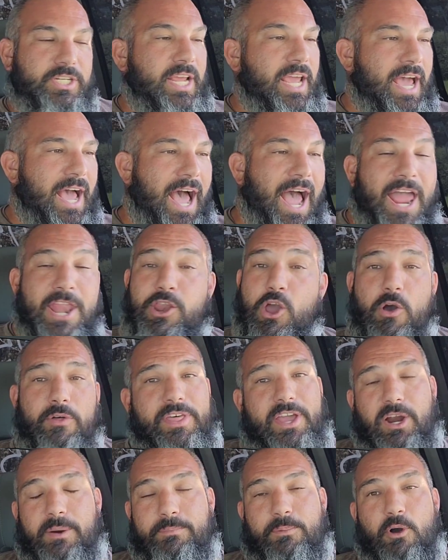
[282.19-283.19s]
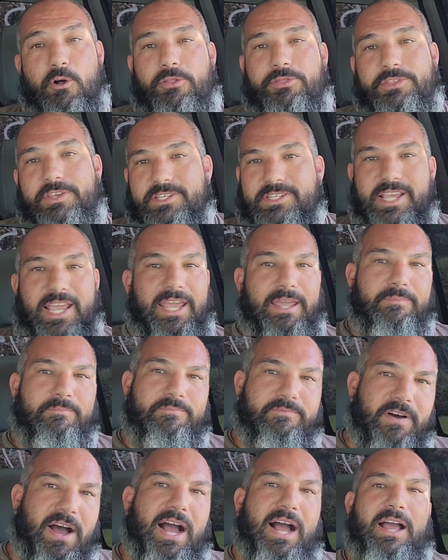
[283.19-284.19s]
Yeah, I know they are both the same
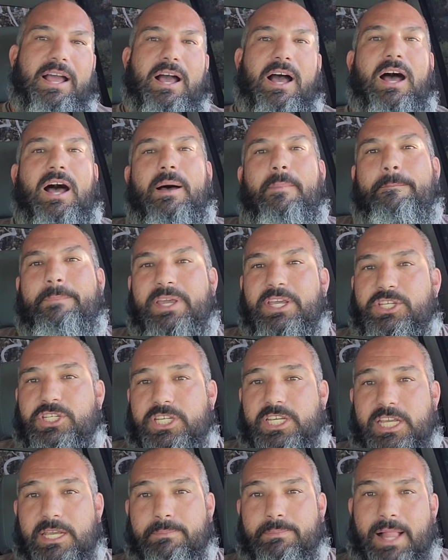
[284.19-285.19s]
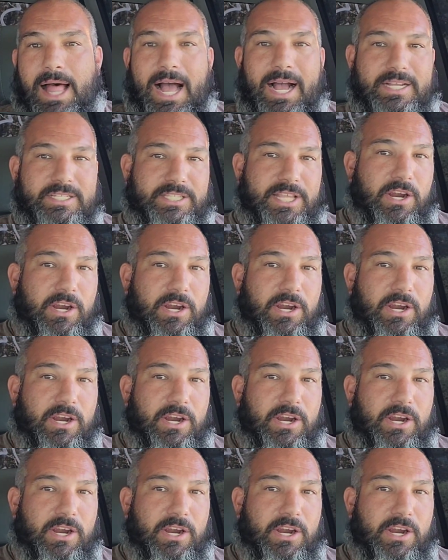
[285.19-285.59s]
BGE blocks.